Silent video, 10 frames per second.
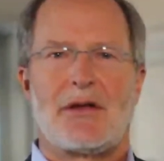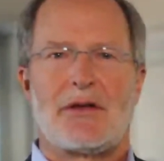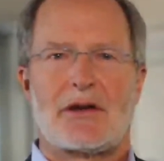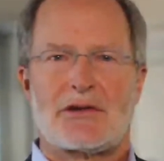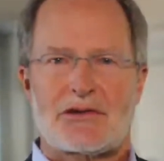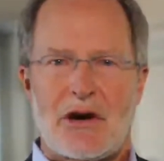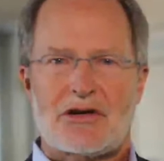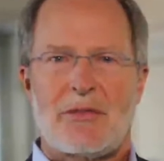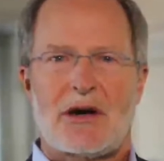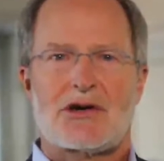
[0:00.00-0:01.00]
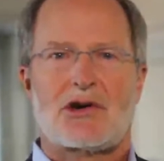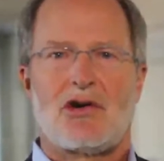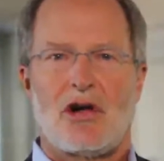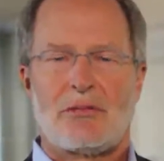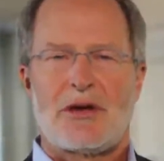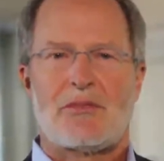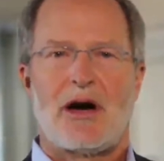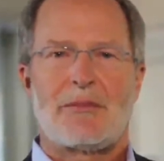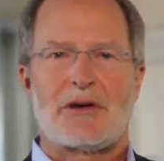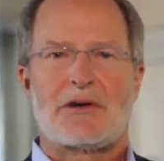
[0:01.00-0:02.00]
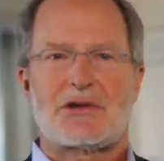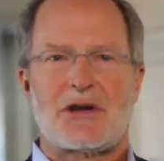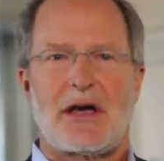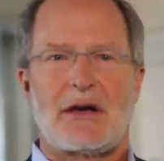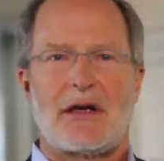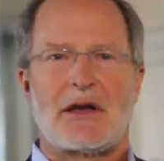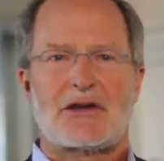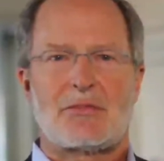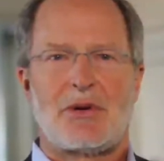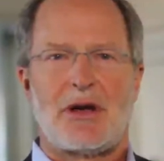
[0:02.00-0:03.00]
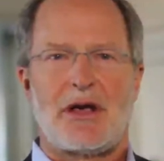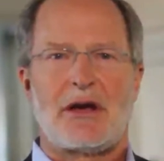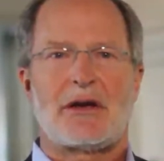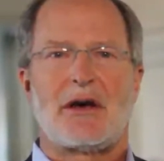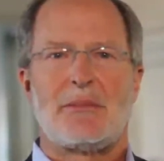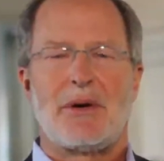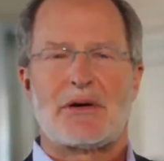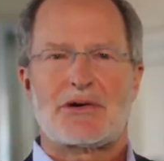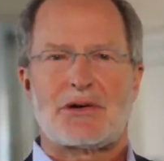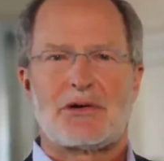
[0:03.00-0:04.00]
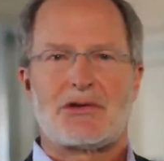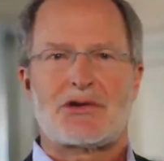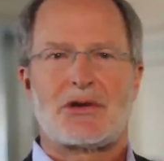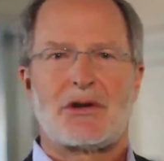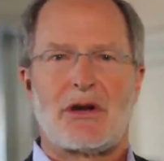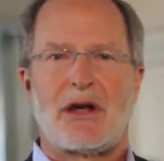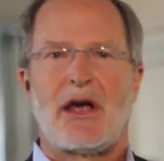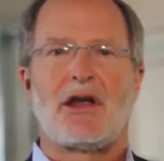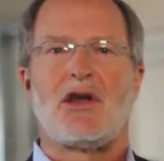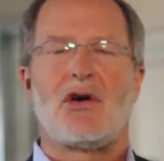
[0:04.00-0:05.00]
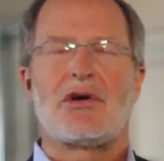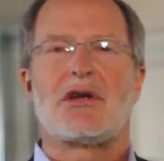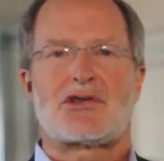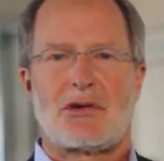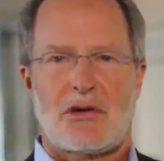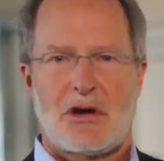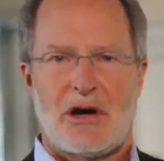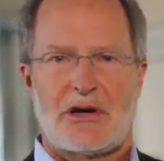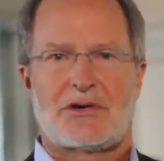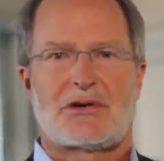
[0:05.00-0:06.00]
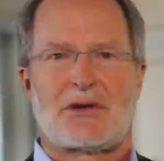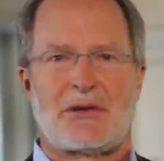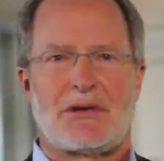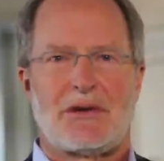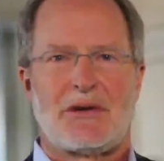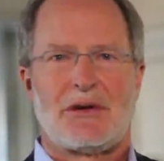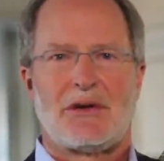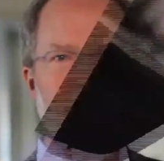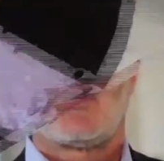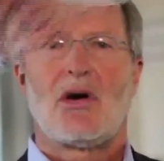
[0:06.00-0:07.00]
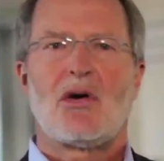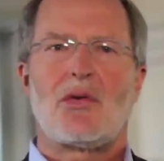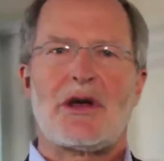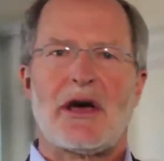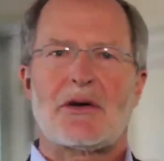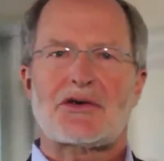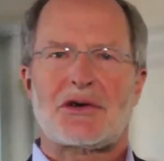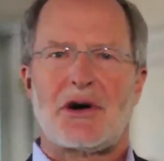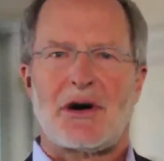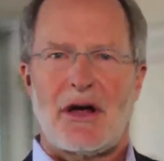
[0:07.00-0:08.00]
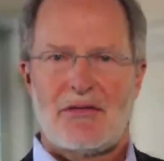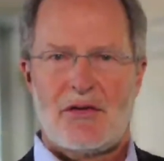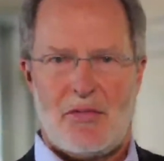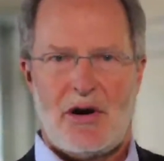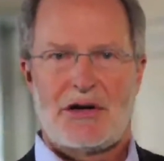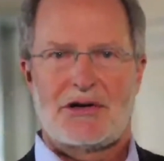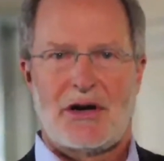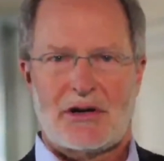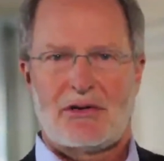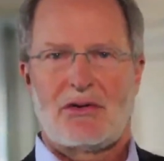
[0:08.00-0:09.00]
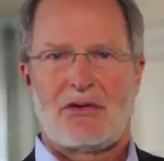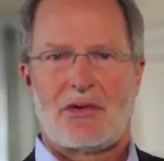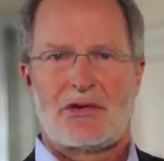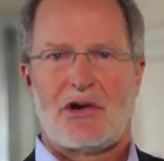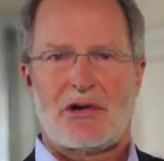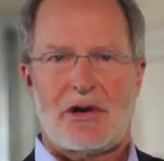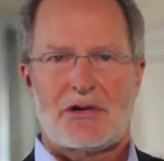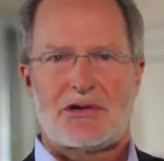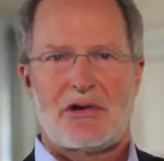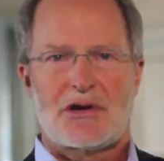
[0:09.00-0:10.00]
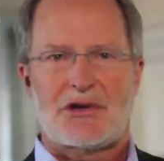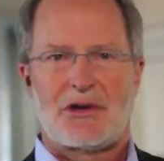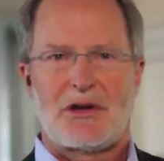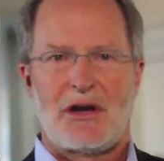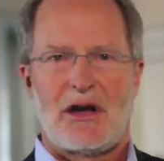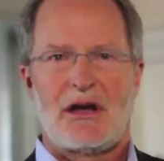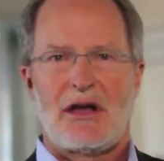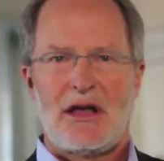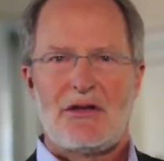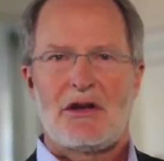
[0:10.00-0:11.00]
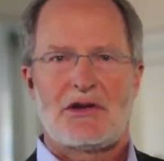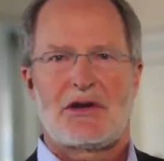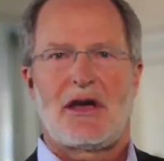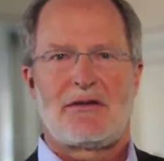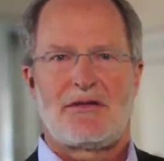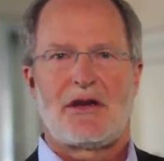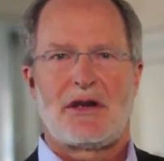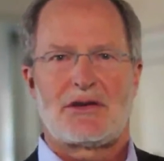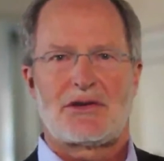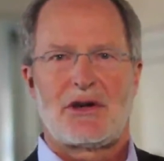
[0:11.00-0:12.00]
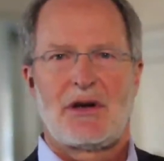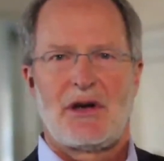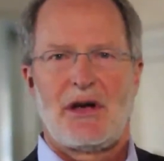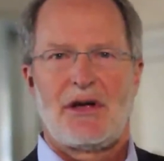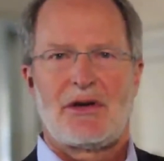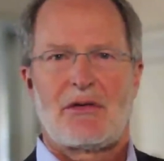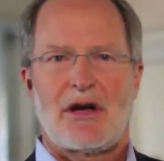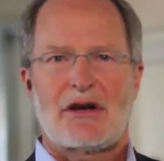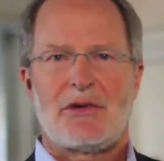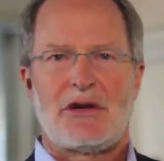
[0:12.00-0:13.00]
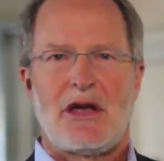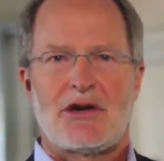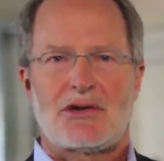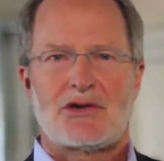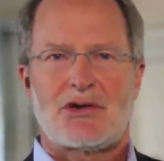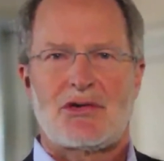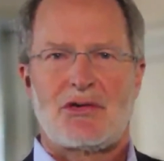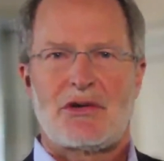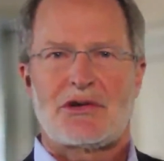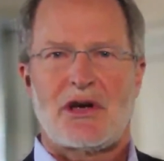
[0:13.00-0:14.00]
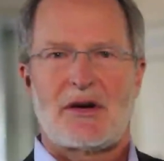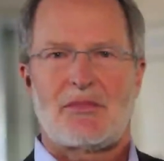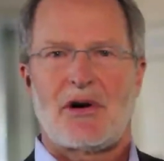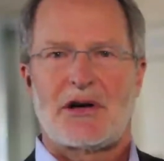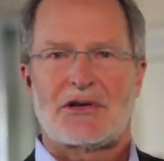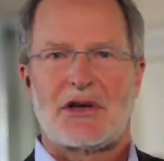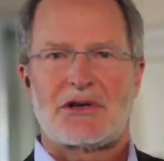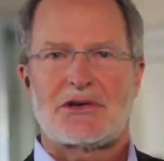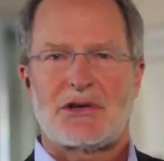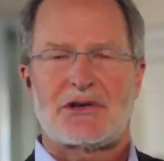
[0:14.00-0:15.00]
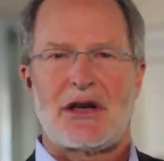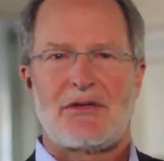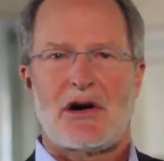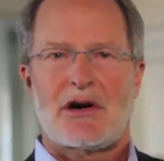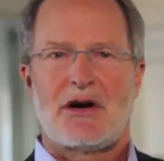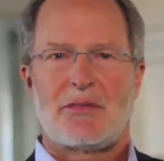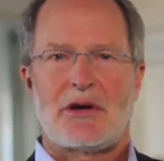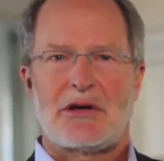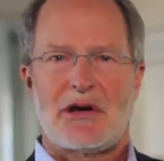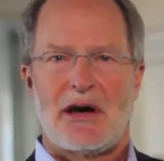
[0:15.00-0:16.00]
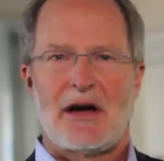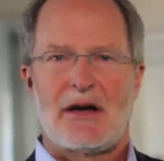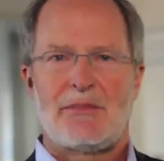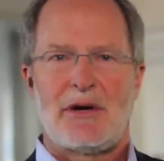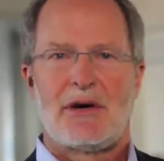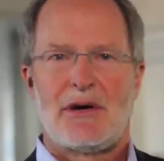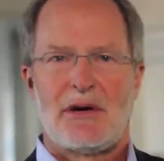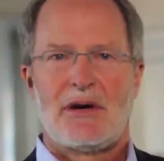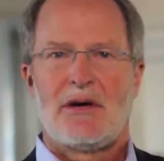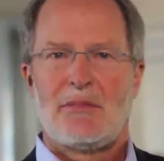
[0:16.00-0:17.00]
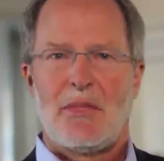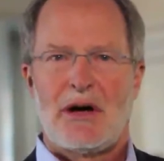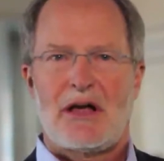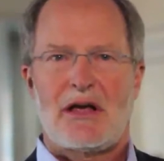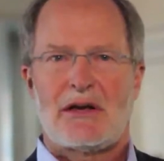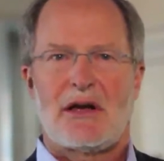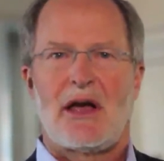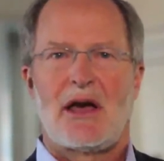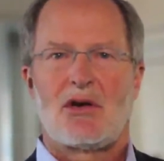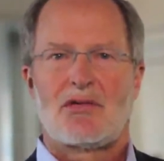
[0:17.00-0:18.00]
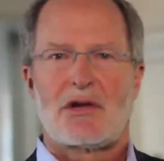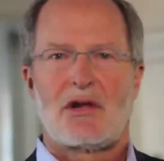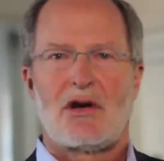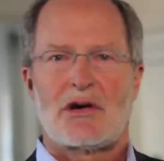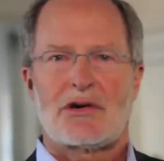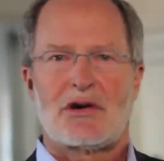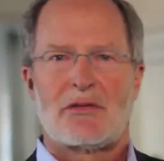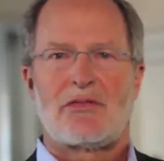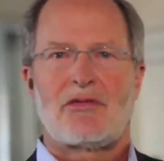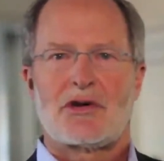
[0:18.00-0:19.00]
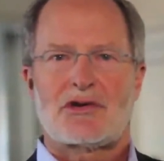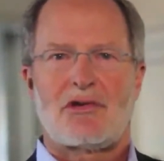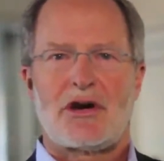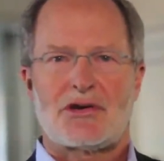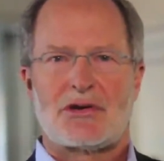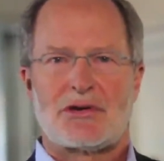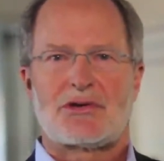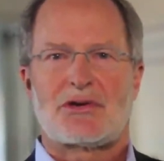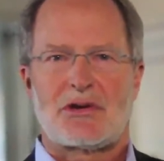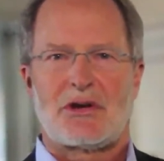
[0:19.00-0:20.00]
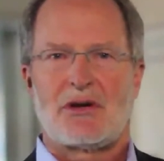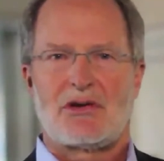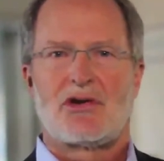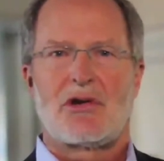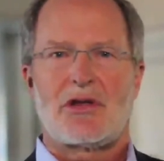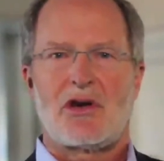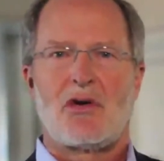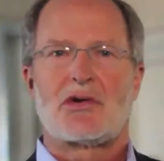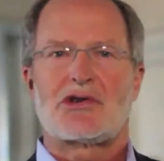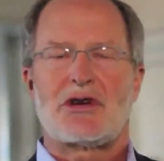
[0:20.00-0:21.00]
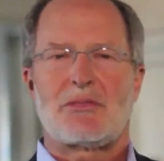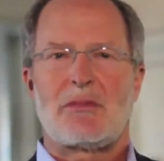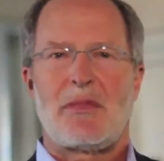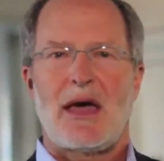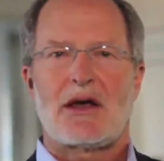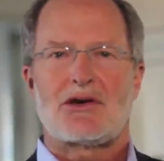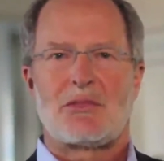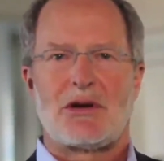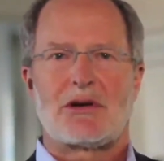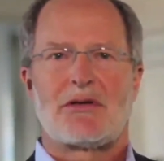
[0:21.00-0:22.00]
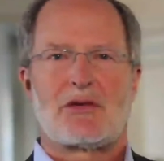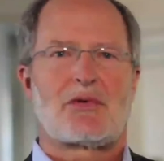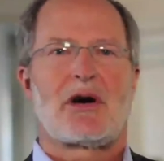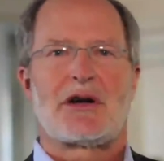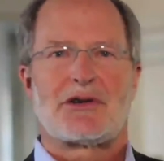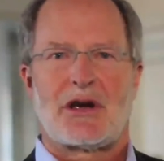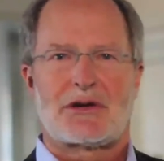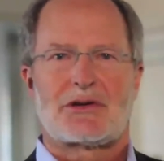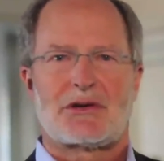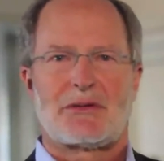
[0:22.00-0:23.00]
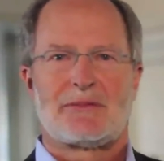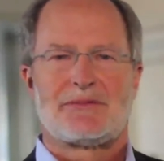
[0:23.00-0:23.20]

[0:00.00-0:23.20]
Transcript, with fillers: The construction manager called me, brought me to the site, and explained a better solution at no additional cost. We now start every project with Dalke Construction in the design phase. Their recommendations through the design process save our company time, money, and over the long term frustrations during the ownership and management of the projects.